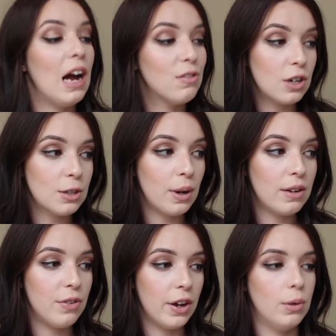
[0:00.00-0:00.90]
I've tried
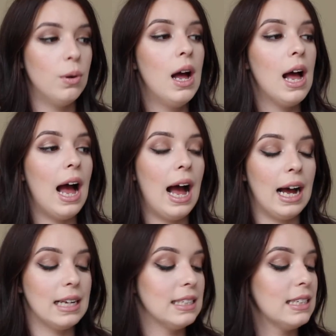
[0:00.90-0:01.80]
quite a few
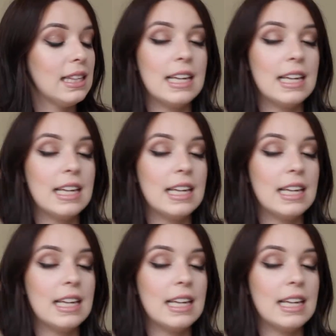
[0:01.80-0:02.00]
and